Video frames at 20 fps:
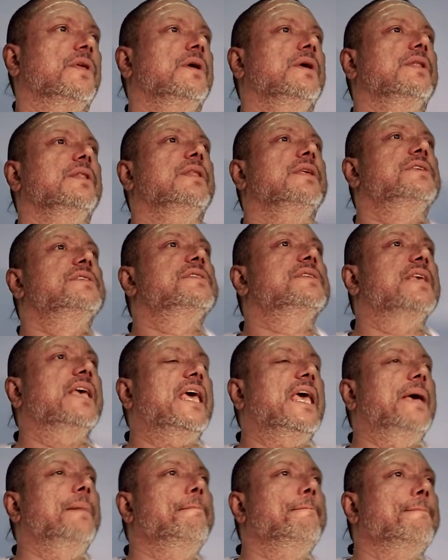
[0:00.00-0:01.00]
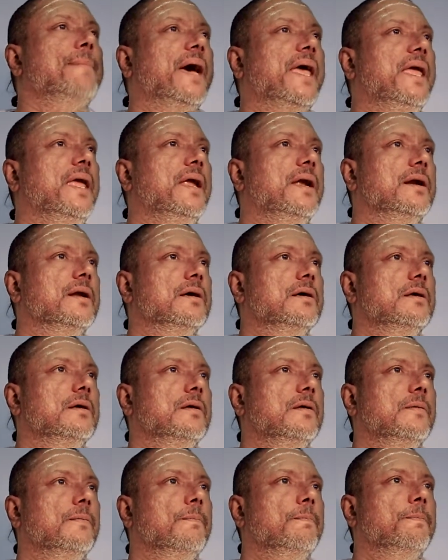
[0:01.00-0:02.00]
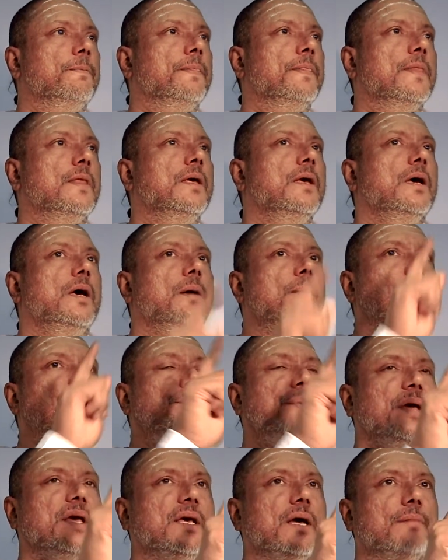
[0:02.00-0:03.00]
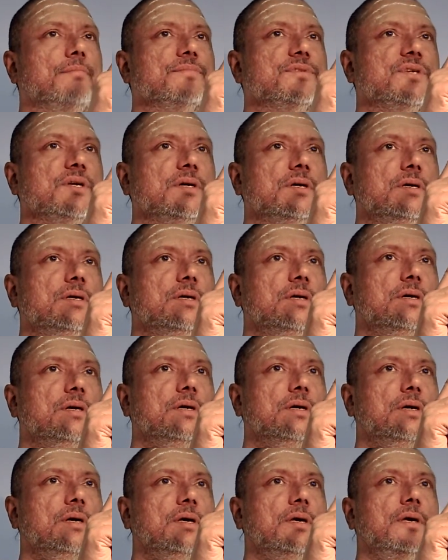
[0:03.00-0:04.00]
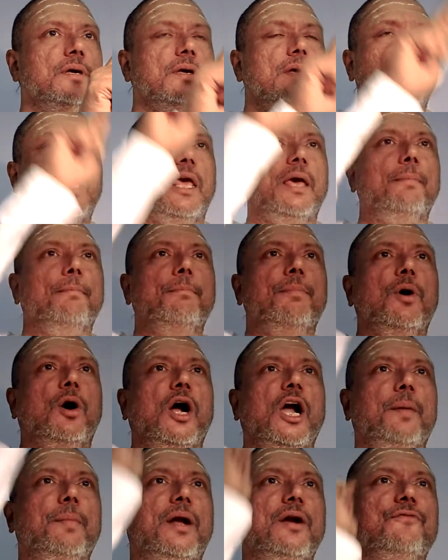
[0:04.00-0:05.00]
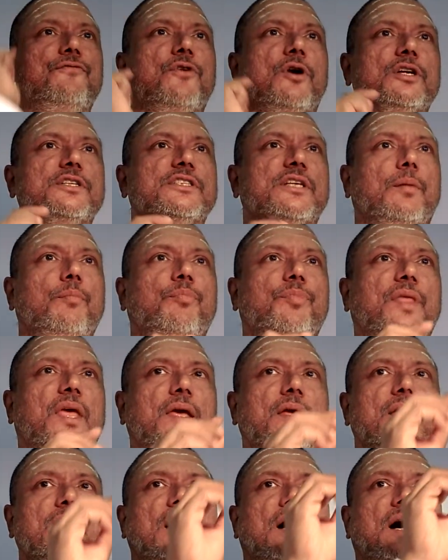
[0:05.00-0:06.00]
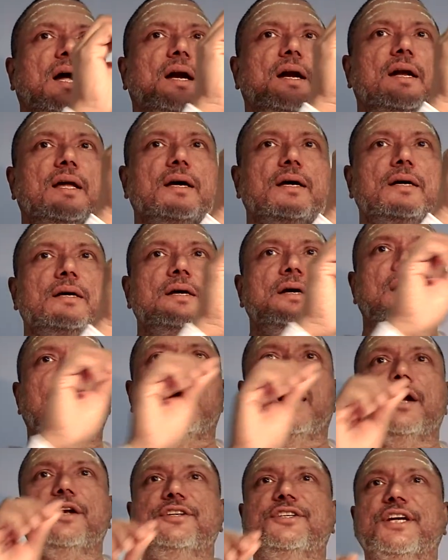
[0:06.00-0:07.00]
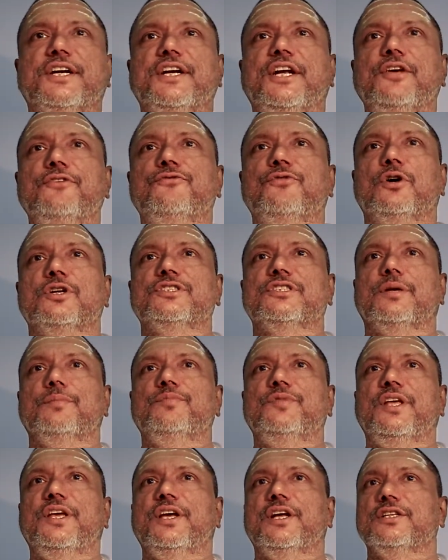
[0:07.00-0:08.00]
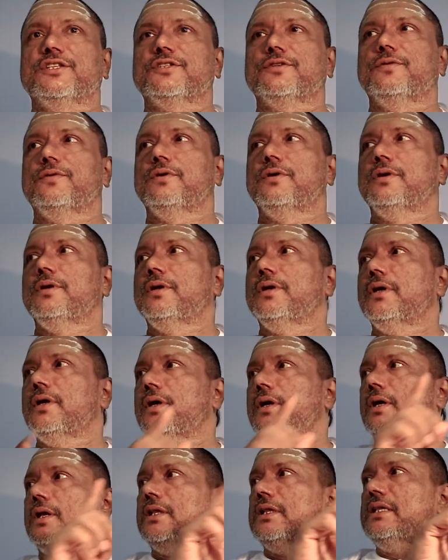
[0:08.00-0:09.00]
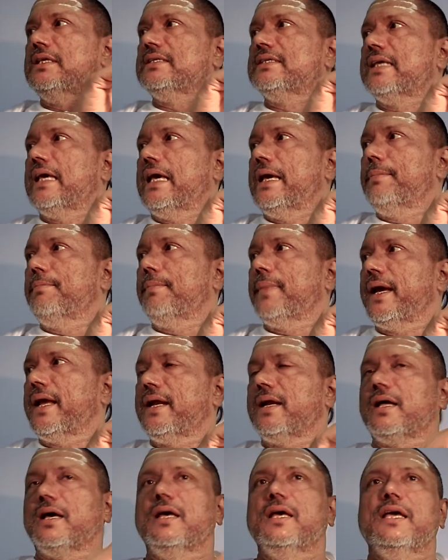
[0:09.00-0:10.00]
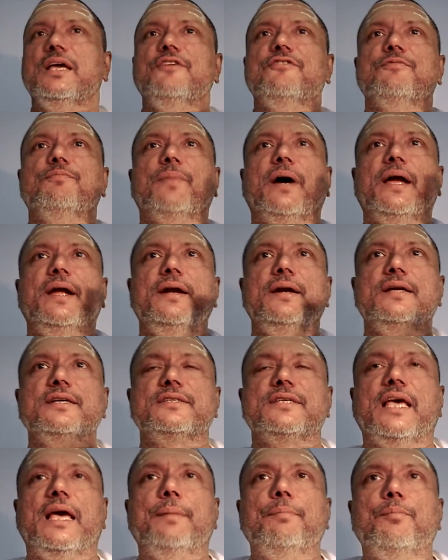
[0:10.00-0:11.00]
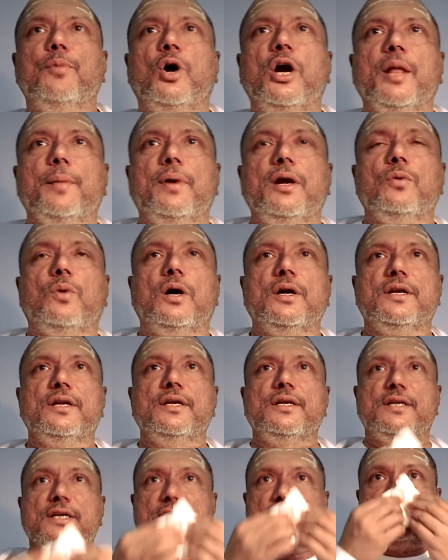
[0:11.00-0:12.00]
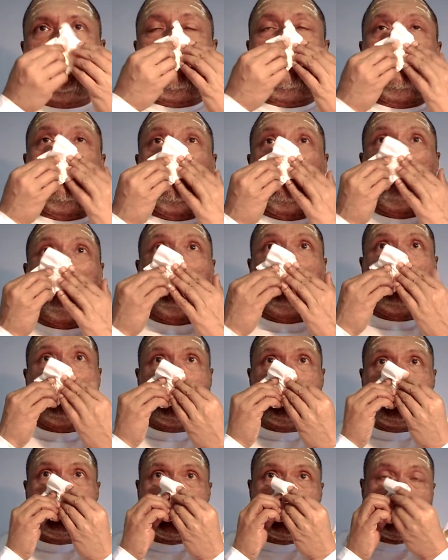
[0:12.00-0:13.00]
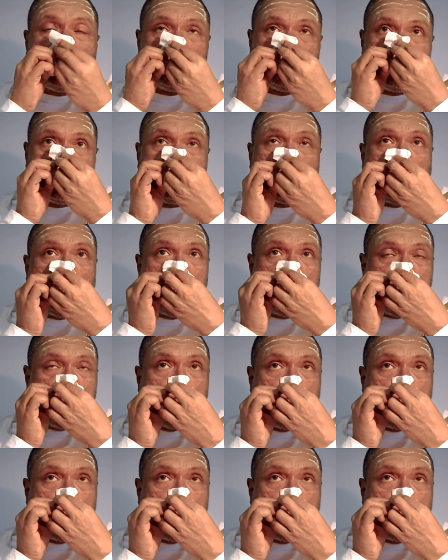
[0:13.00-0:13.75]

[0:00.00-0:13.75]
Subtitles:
The same mind becomes a embodiment for something and adjective for something else. The same mind. If mind is embodiment, what it is? What is it called?